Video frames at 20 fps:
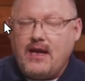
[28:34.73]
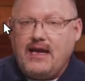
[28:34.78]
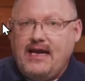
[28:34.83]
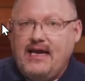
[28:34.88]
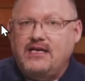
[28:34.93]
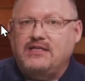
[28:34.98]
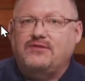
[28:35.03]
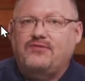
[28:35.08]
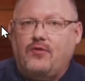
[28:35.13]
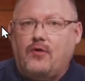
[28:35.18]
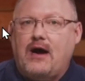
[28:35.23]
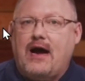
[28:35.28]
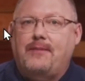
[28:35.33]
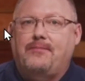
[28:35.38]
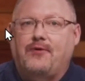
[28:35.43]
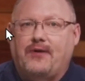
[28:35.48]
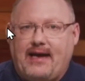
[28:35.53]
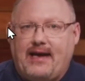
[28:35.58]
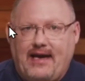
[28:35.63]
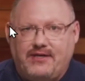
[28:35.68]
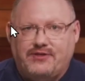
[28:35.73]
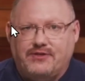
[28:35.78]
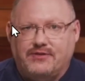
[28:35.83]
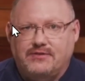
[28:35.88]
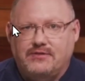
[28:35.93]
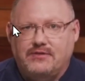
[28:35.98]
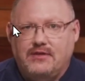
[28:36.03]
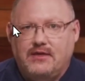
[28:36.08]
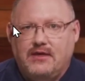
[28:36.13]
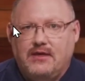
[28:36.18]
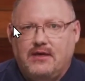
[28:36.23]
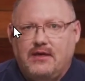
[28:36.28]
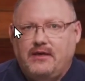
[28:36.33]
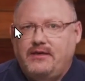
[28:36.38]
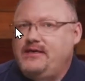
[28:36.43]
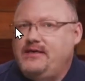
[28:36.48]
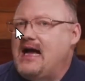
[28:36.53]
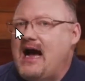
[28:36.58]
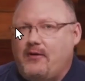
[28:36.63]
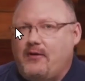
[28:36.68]
is for applications,
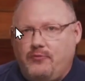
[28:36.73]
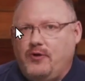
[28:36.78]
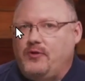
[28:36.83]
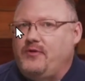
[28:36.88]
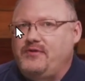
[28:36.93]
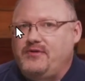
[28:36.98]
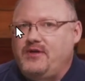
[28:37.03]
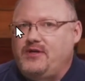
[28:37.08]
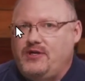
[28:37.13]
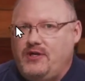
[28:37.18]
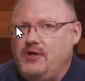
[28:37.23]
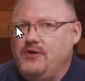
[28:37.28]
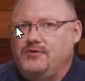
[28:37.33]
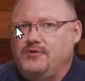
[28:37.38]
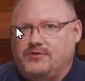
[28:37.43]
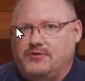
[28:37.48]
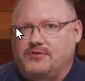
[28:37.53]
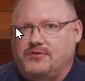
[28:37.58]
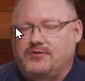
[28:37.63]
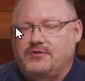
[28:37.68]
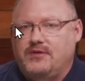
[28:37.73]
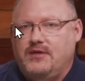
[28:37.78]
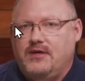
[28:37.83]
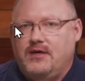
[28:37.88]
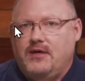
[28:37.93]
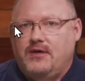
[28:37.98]
not really the users.